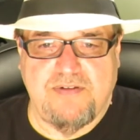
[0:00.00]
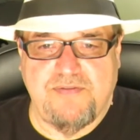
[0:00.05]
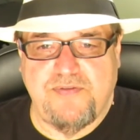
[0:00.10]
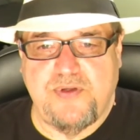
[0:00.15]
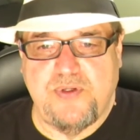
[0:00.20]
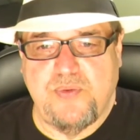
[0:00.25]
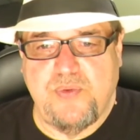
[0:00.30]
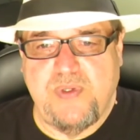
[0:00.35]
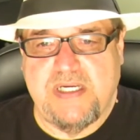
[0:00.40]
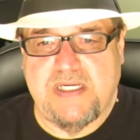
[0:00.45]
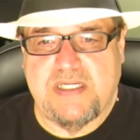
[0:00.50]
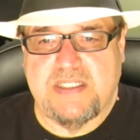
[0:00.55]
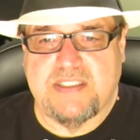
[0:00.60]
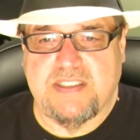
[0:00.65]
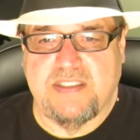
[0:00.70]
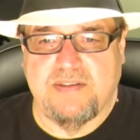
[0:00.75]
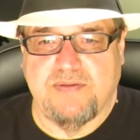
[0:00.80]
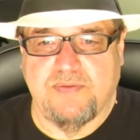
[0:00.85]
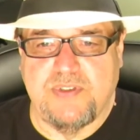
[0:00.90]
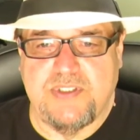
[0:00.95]
a few weeks.
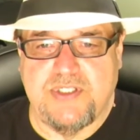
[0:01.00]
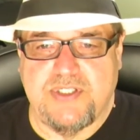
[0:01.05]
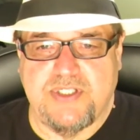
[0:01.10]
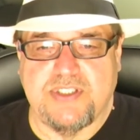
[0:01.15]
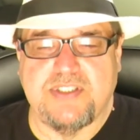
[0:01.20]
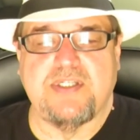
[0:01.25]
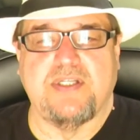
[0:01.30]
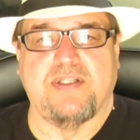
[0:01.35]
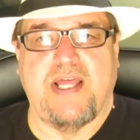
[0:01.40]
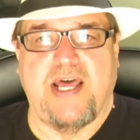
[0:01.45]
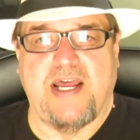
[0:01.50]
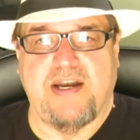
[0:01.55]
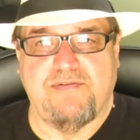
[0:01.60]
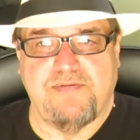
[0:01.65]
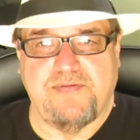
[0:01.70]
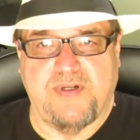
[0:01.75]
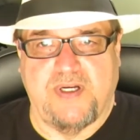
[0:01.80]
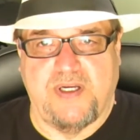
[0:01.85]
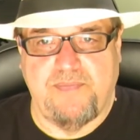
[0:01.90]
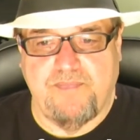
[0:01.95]
It was just a lot
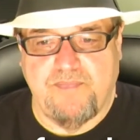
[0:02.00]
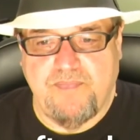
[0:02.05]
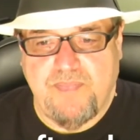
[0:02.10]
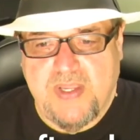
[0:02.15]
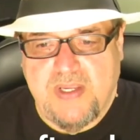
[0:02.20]
of fun.